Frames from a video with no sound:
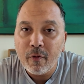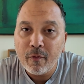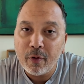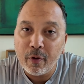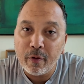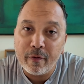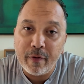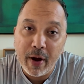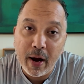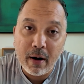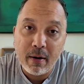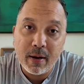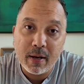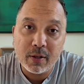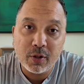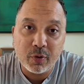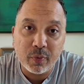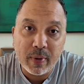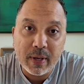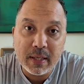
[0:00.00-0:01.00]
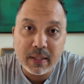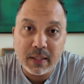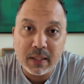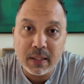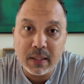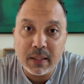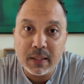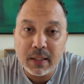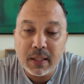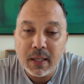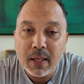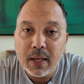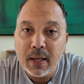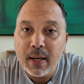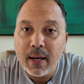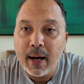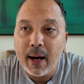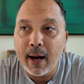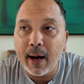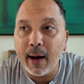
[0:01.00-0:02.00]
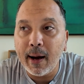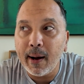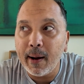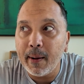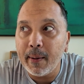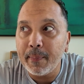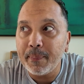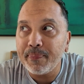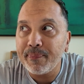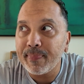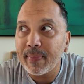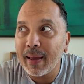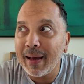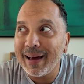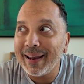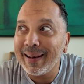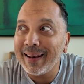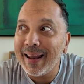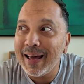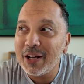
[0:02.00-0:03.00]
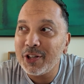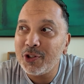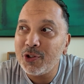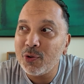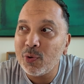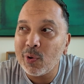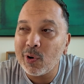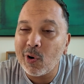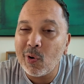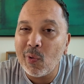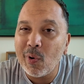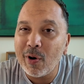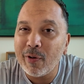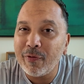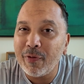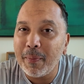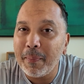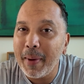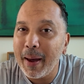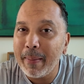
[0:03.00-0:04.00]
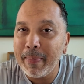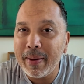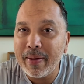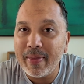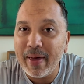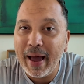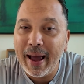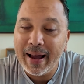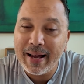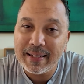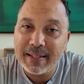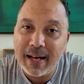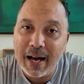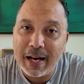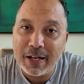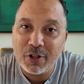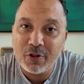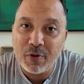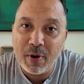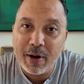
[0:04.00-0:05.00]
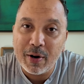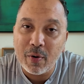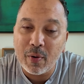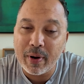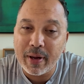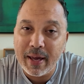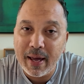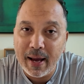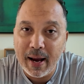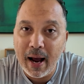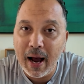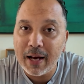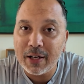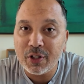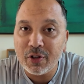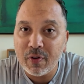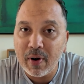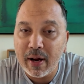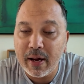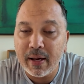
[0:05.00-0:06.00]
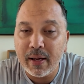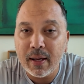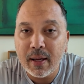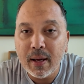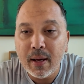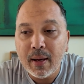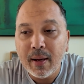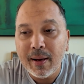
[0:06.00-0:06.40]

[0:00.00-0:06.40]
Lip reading: for various reasons, unless you are going for maybe the ace high straight or king high straight.